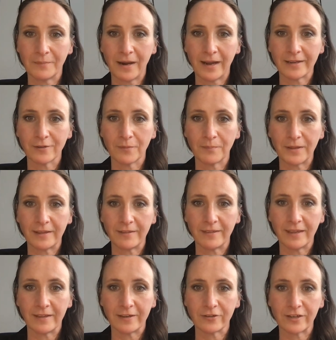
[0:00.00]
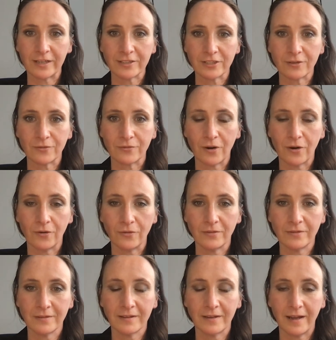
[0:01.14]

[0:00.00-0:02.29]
might not be the traditional role.